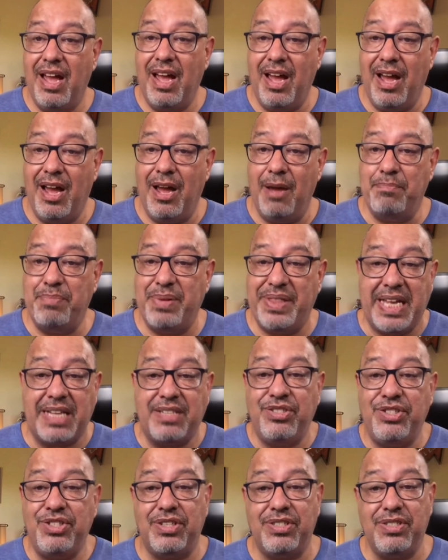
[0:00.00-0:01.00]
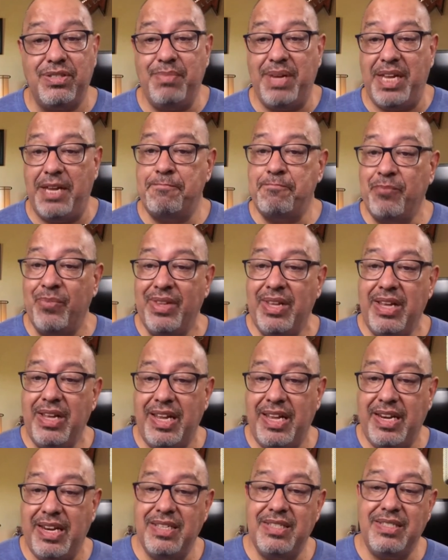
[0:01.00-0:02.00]
But that's just me.
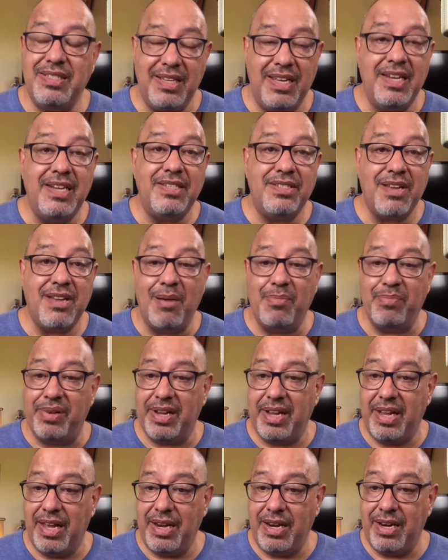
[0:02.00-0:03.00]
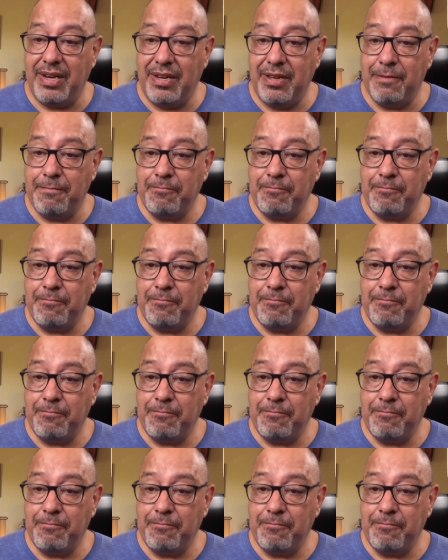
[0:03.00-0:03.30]
It is complicated.